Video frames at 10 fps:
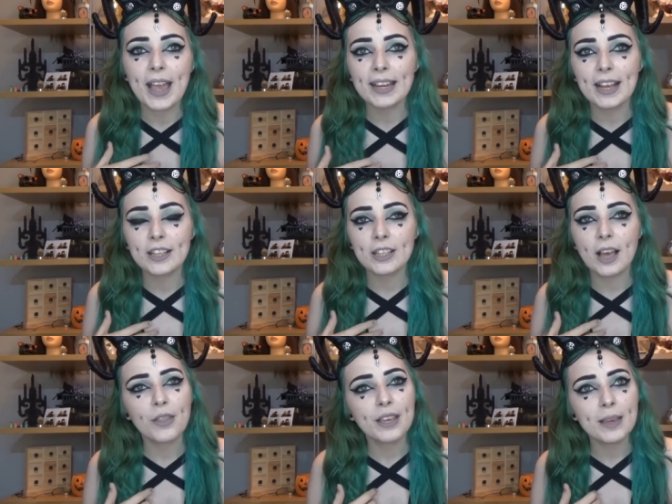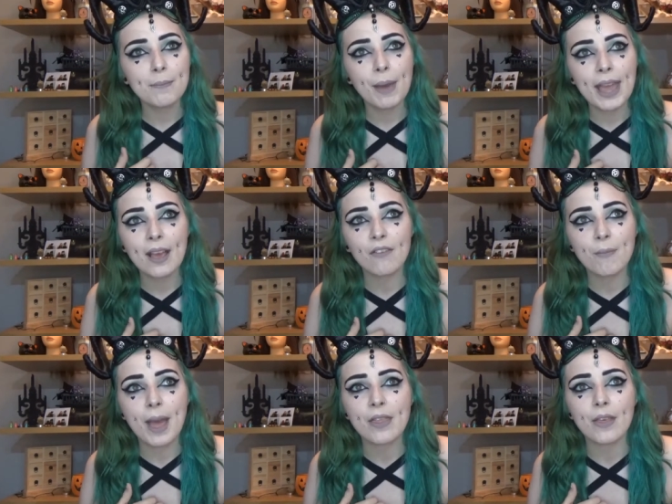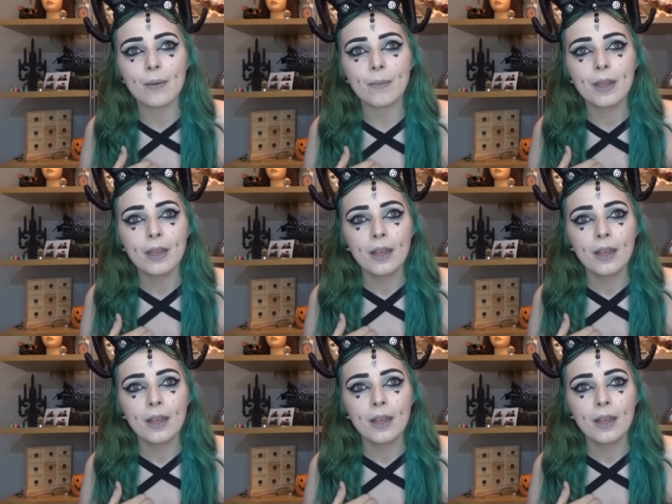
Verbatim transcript: hadn't actually, I think he may have met them,